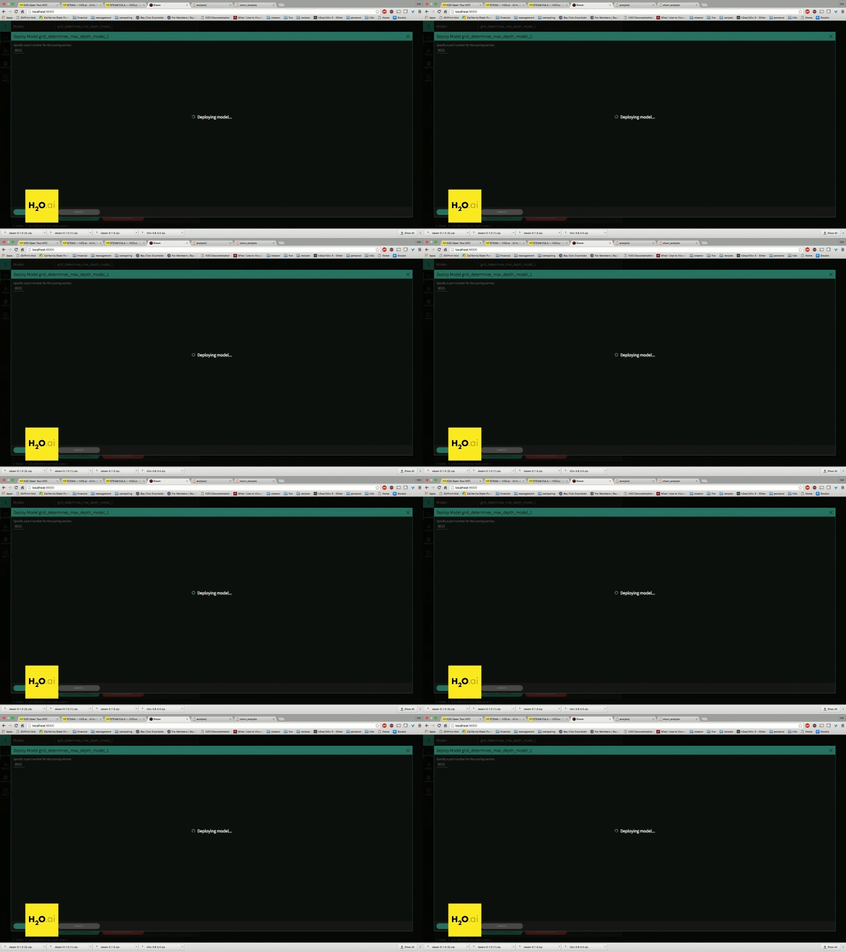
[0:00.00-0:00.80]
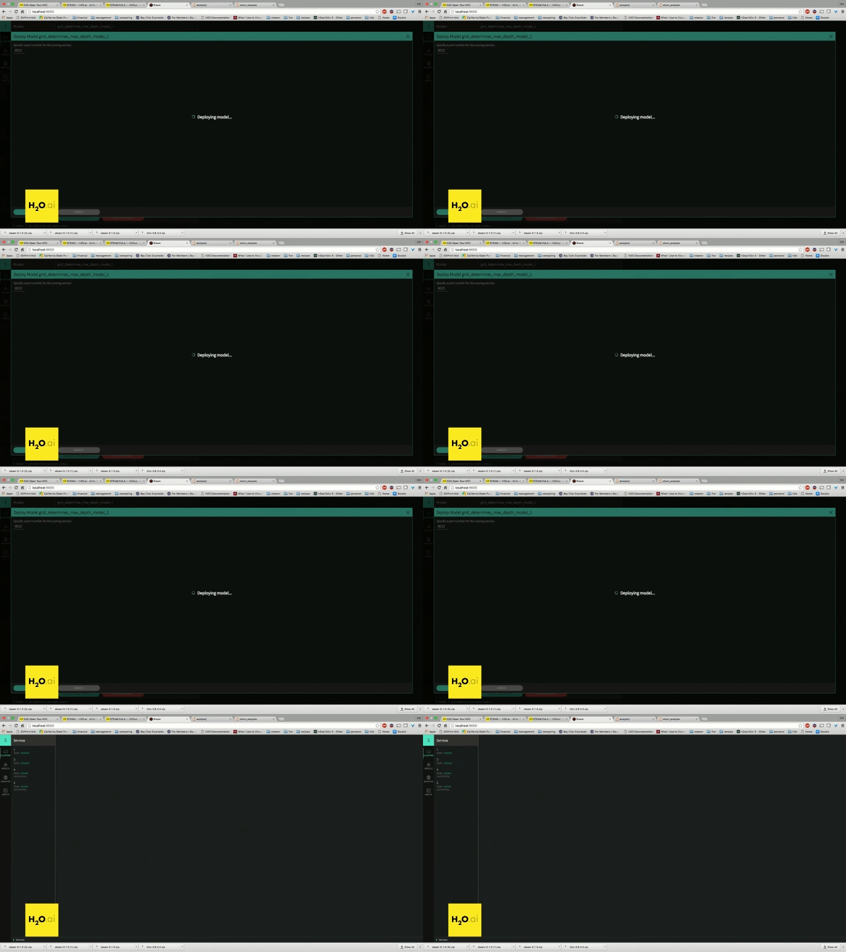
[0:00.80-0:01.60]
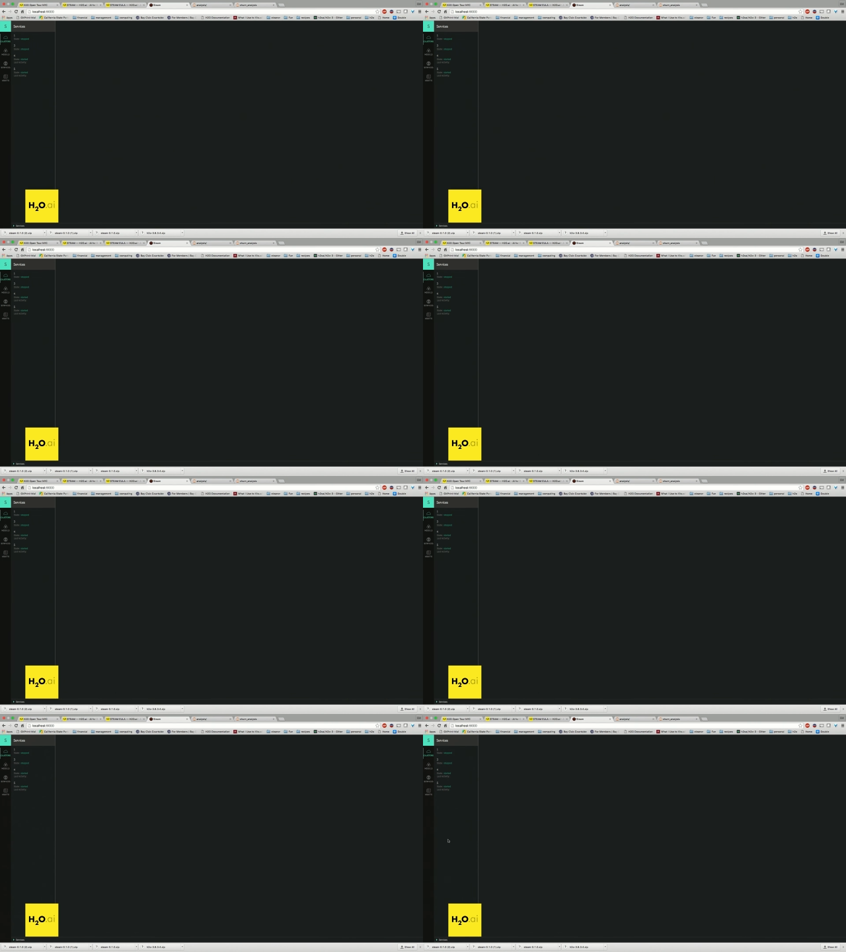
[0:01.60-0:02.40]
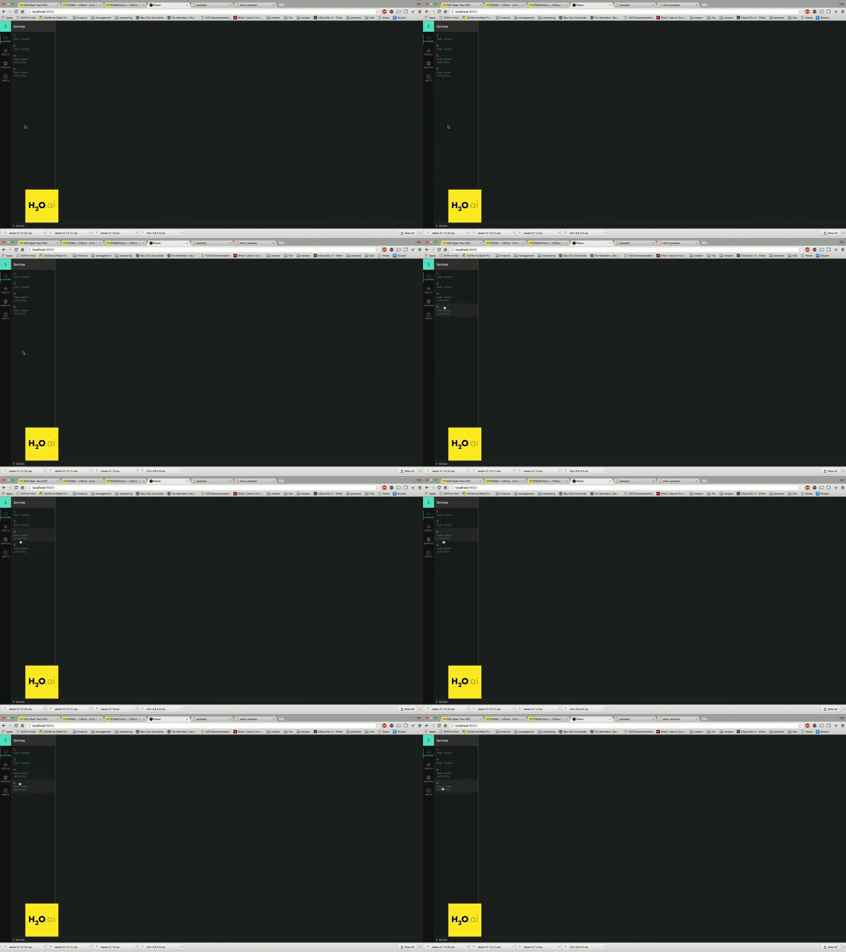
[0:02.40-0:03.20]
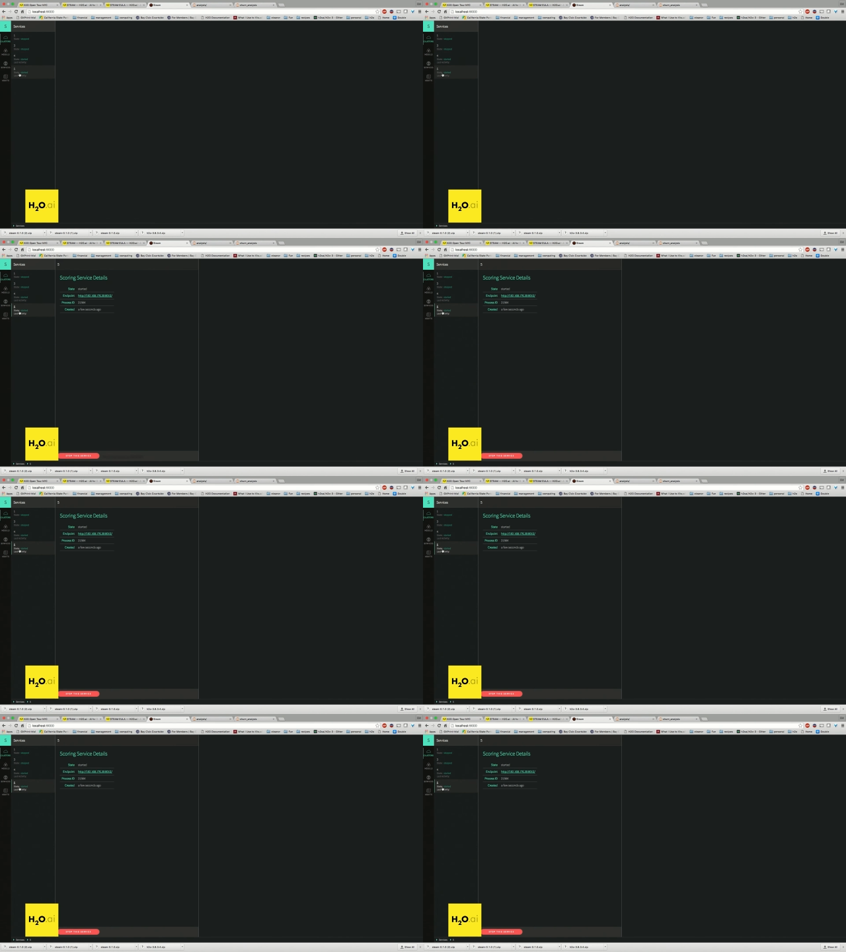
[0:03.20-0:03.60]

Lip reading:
[unreadable: no face in view]